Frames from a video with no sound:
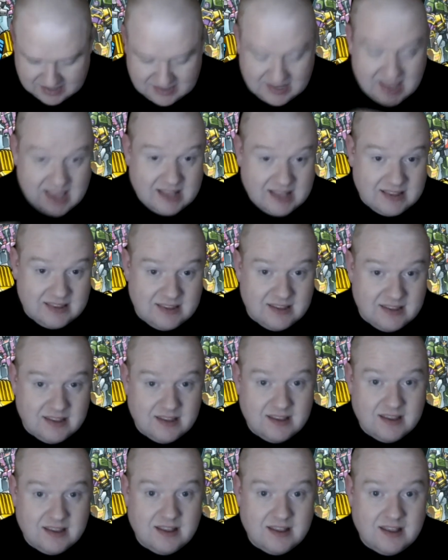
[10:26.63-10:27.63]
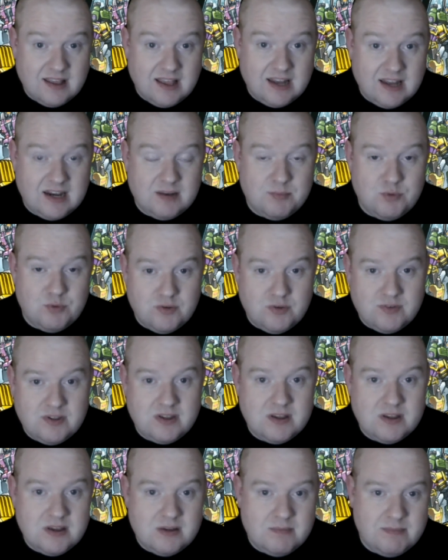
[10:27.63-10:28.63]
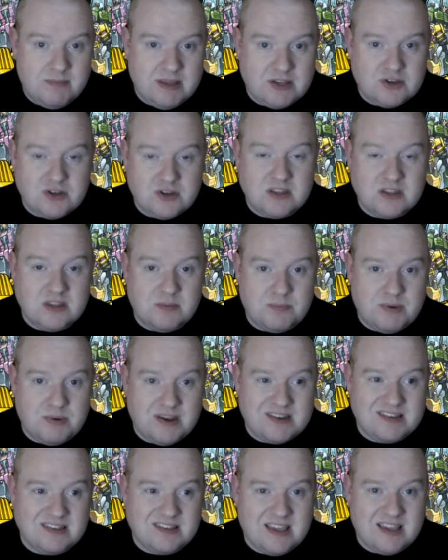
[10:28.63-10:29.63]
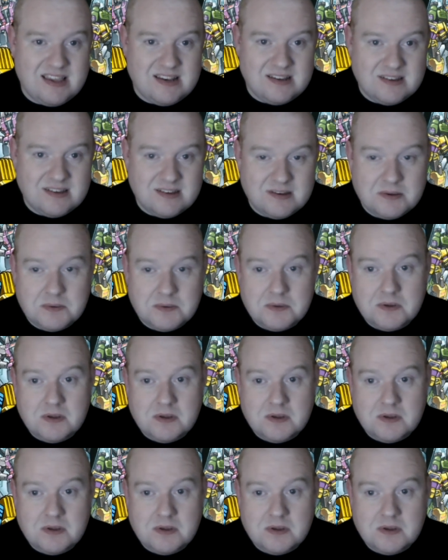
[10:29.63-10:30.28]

dead in the movie, mentioned in the present tense.